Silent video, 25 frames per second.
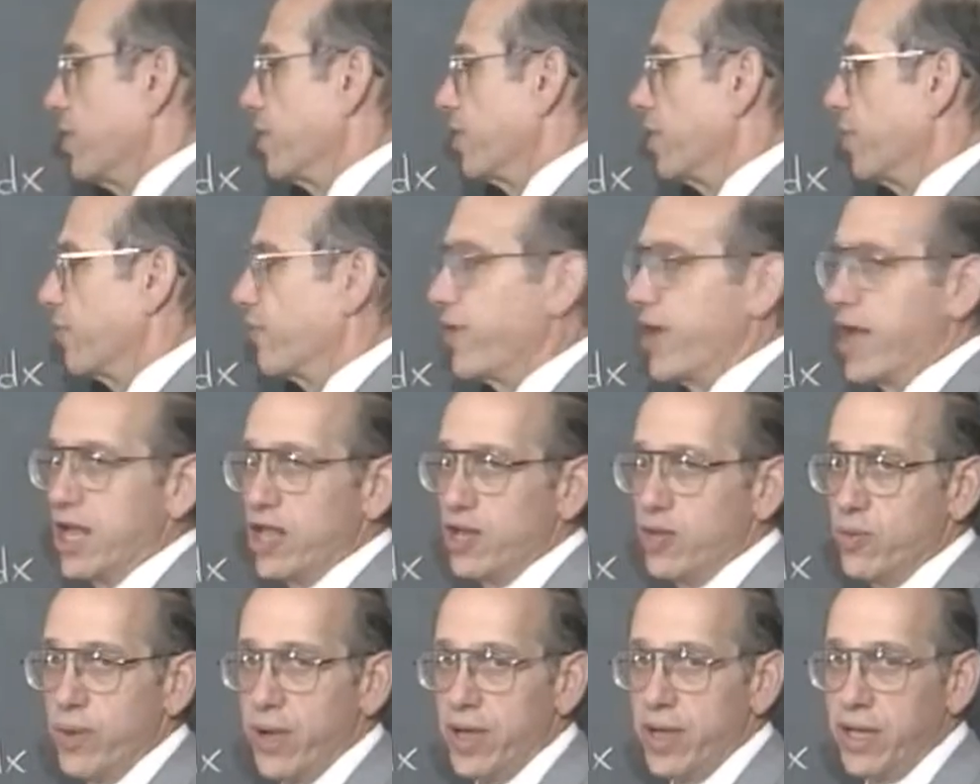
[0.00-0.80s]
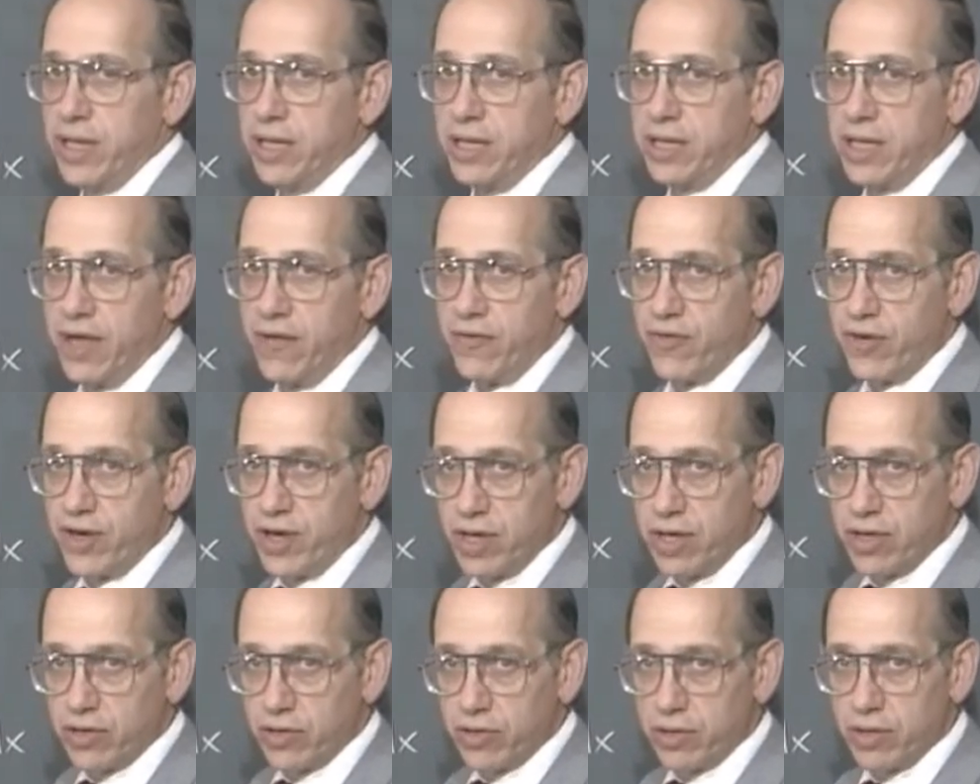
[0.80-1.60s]
Evaluating a definite
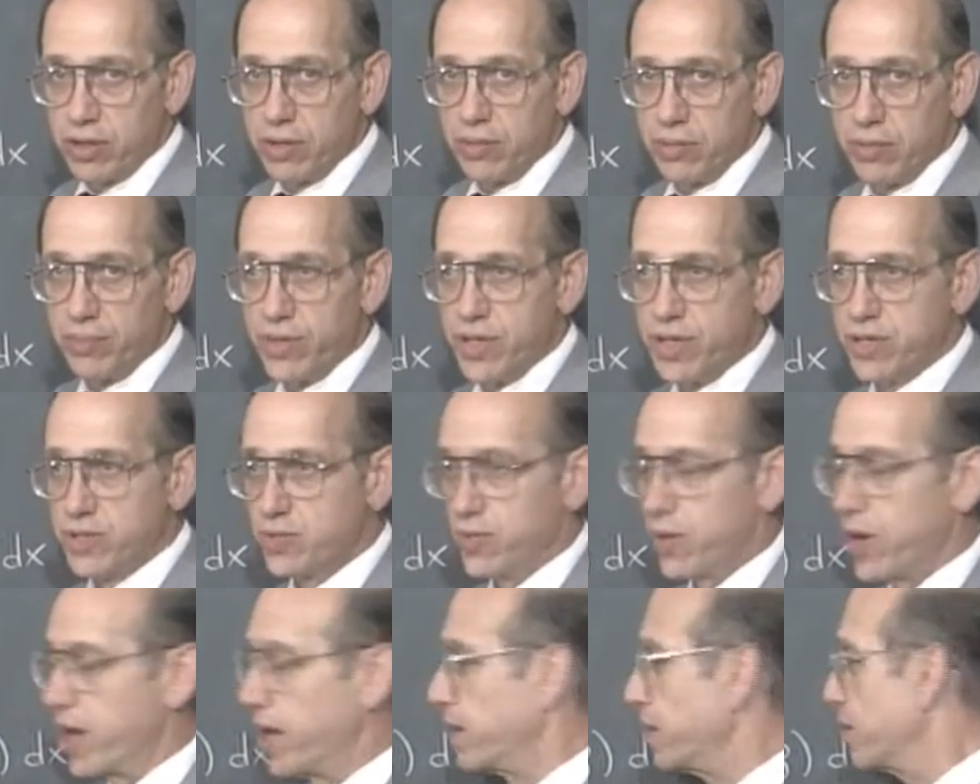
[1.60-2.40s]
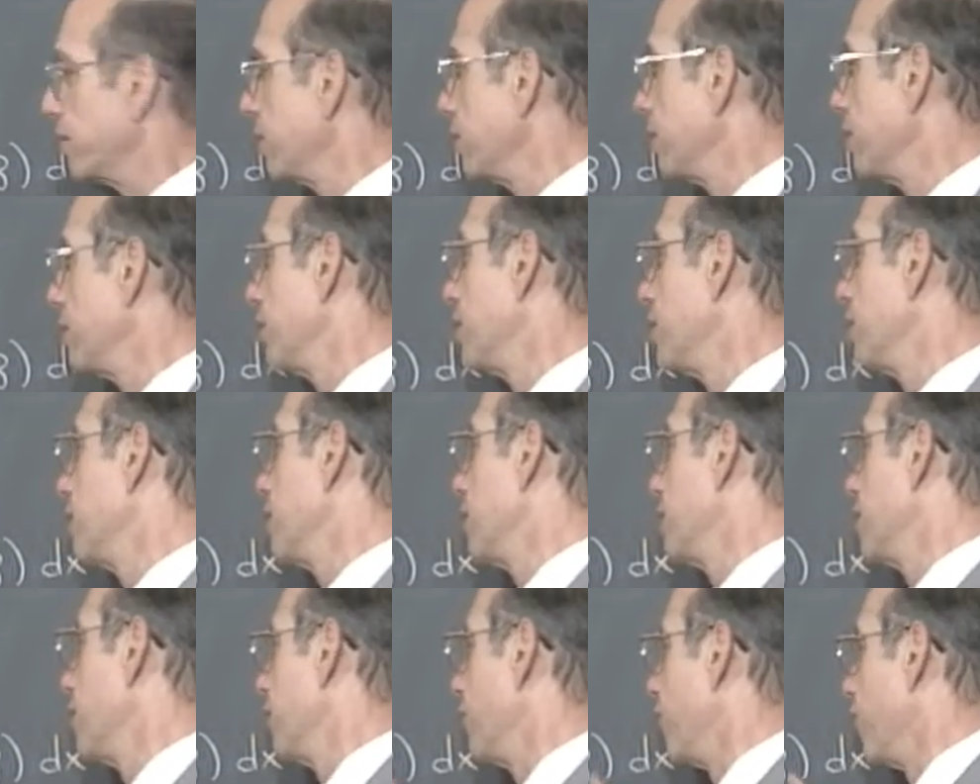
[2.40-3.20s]
integral means what?
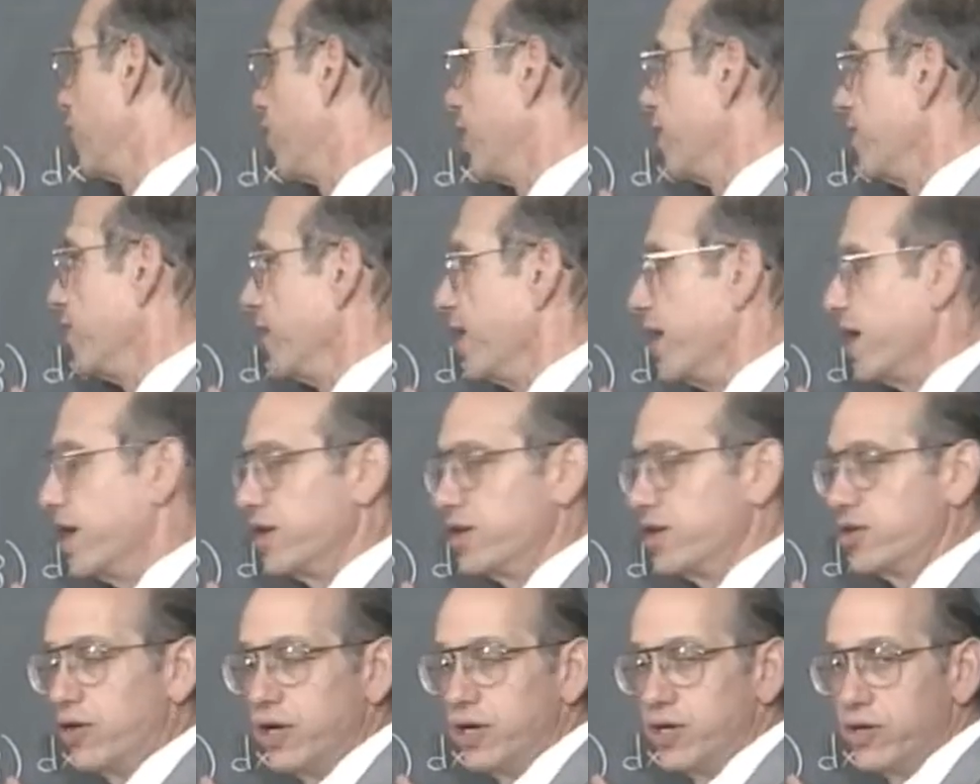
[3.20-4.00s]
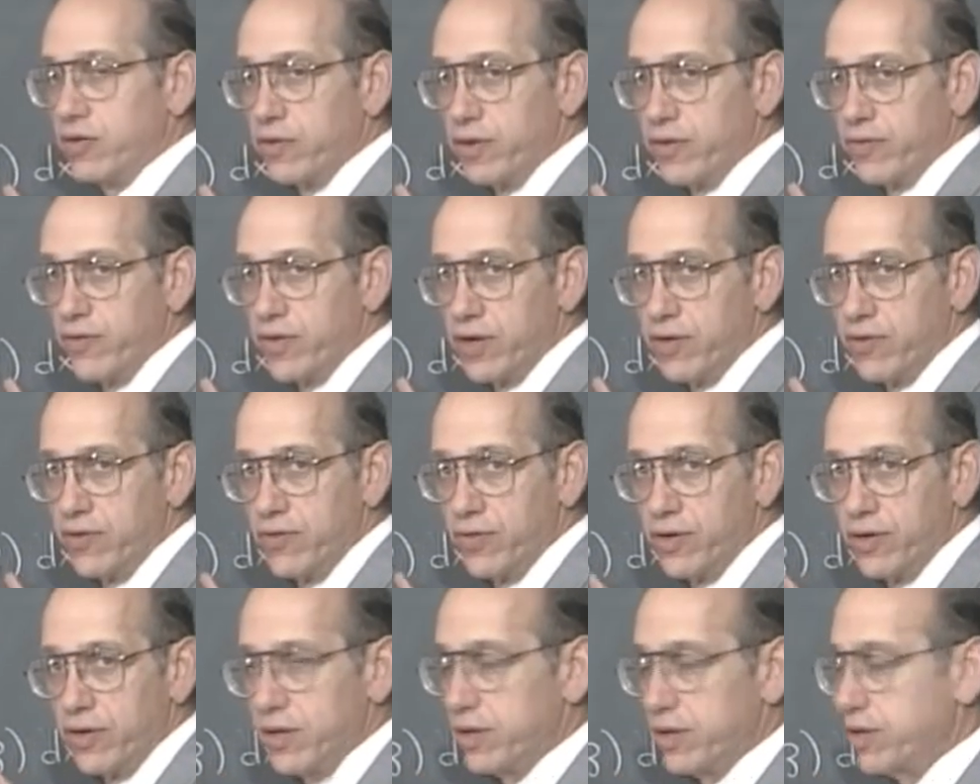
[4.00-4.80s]
Find the antiderivative,
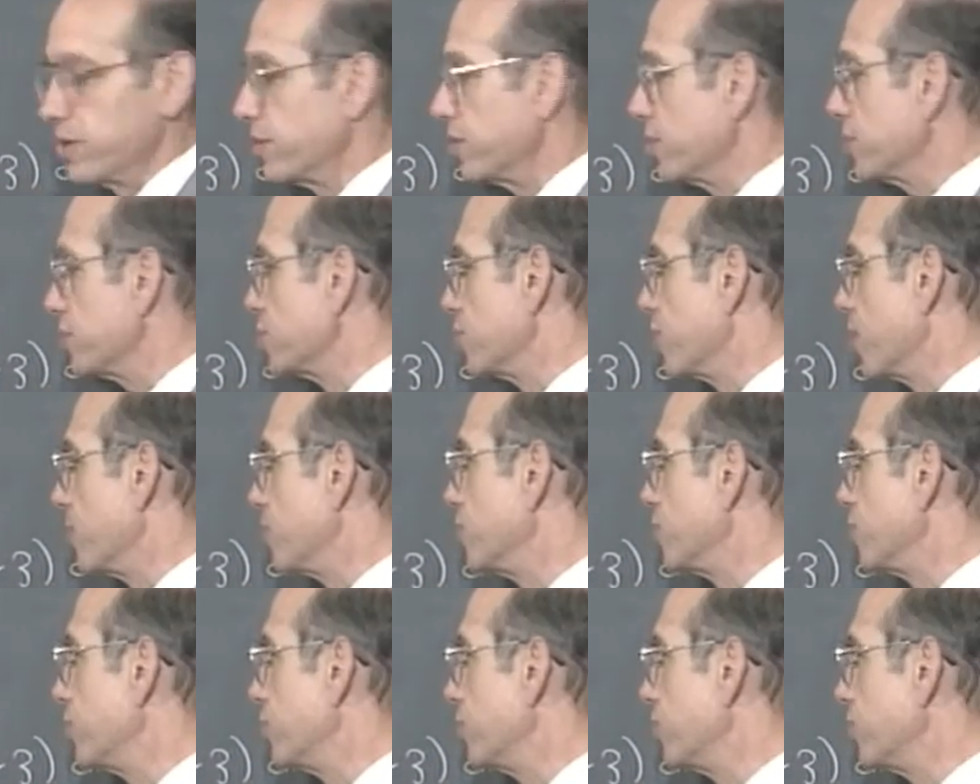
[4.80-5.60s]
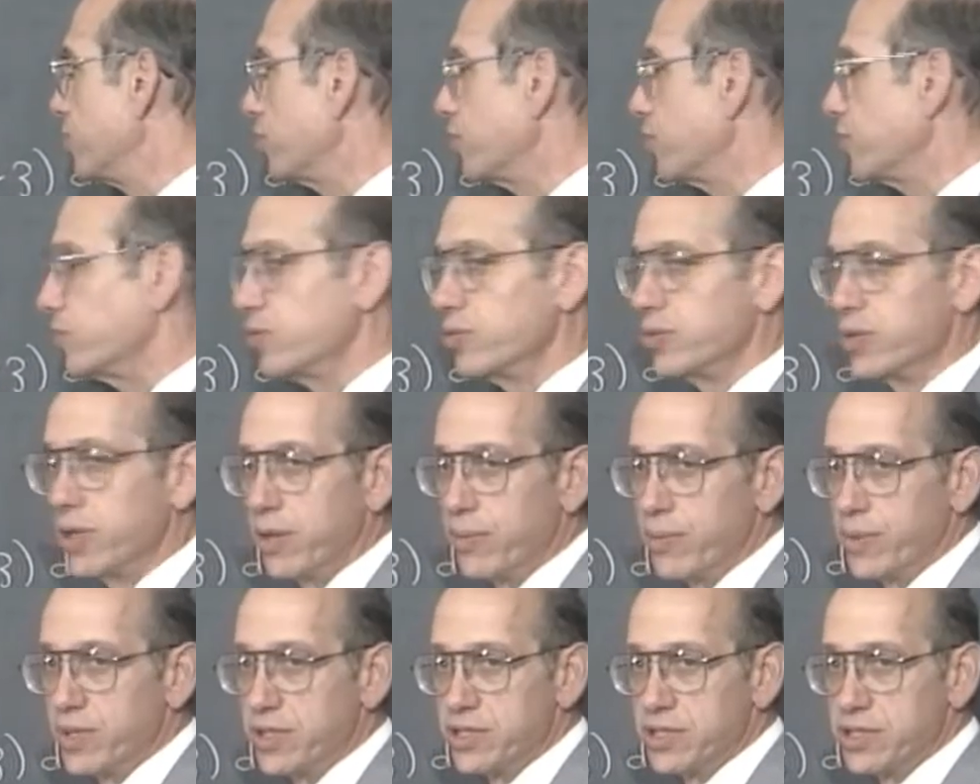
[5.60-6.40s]
substitute the two
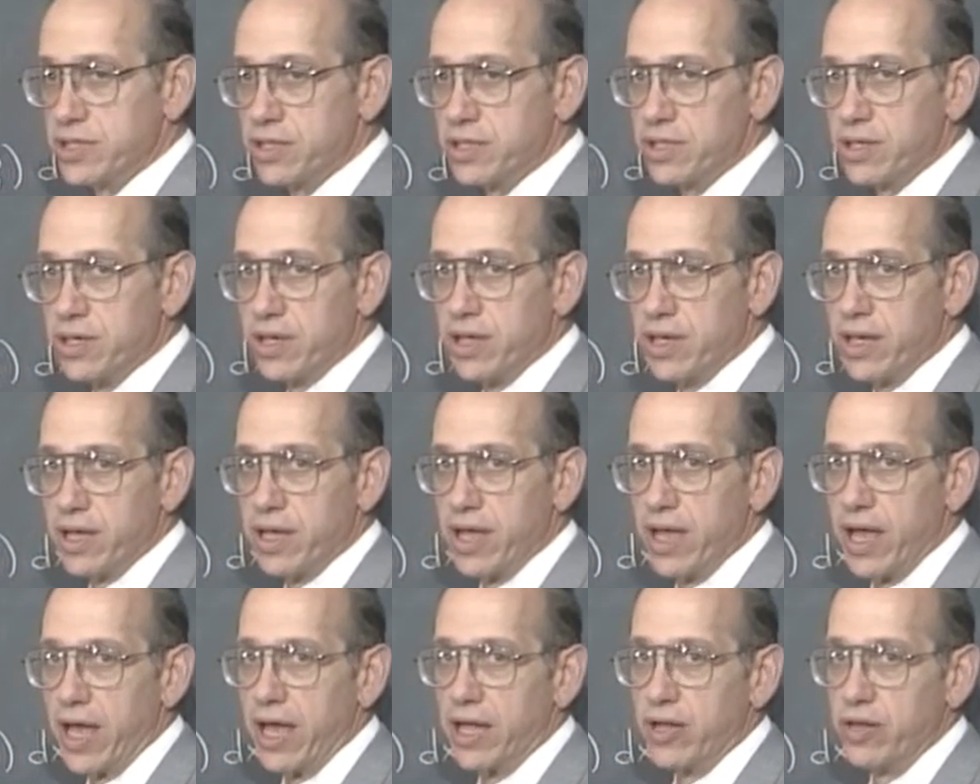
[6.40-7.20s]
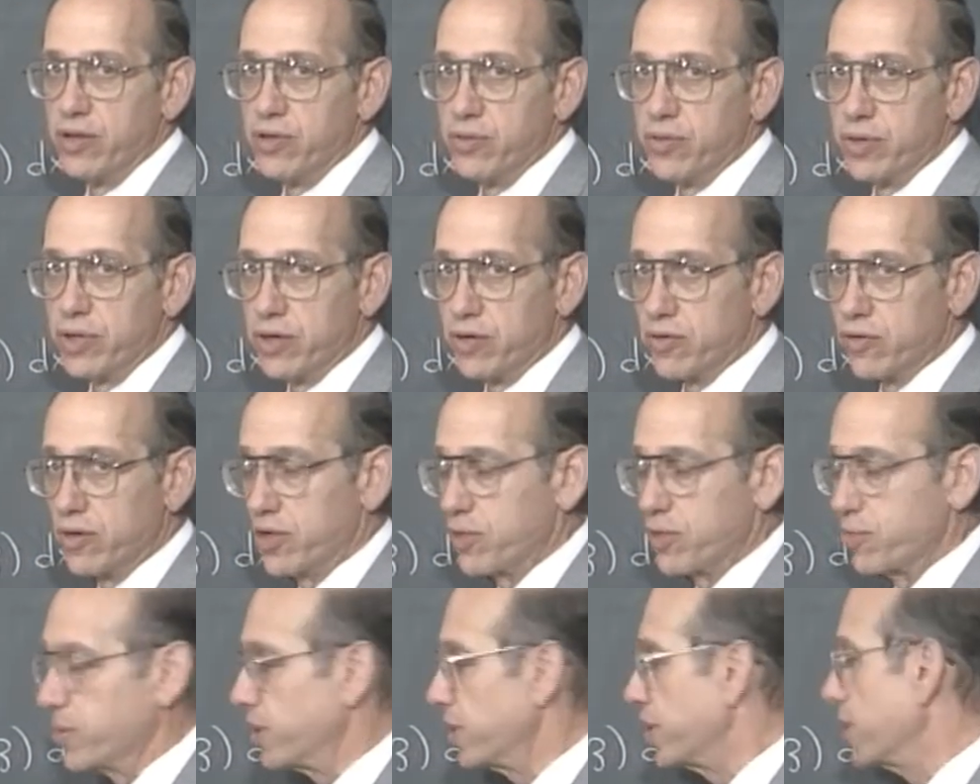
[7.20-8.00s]
limits, and do the
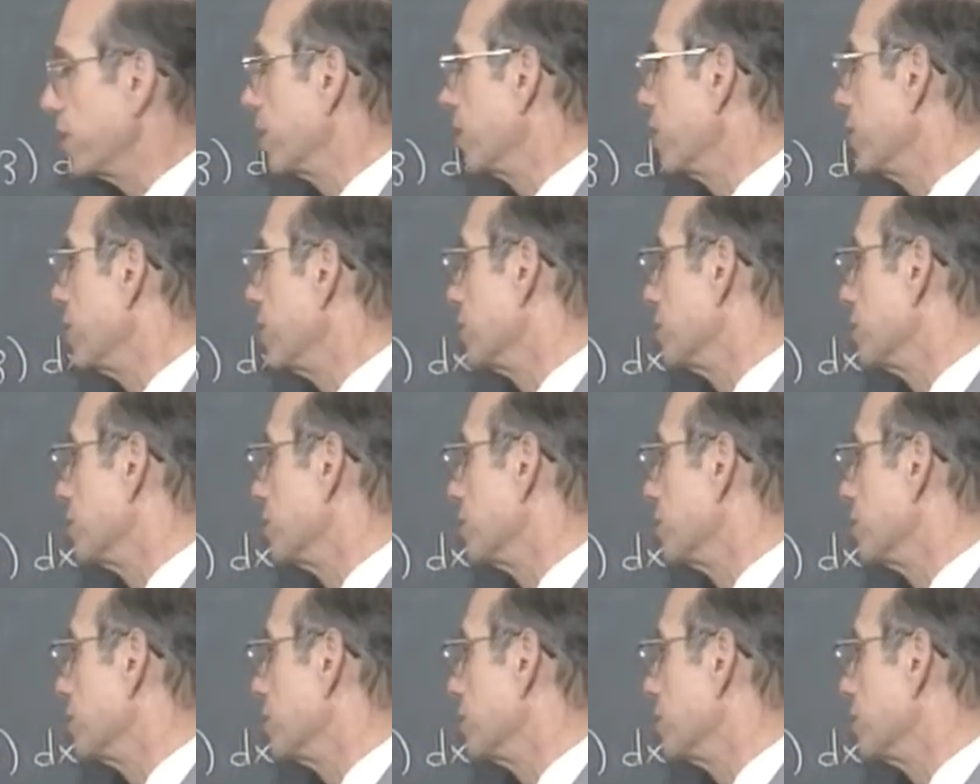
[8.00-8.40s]
arithmetic.